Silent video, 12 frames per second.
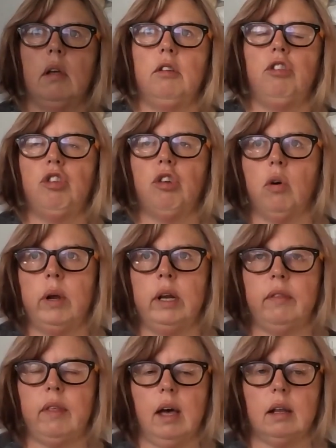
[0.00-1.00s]

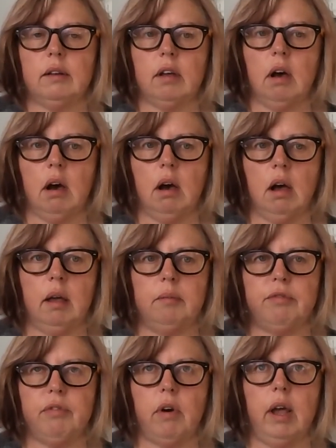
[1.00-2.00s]
During that time
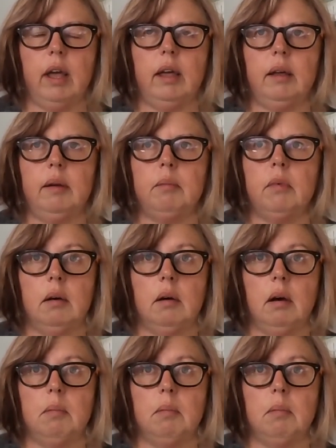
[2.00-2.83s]
frame,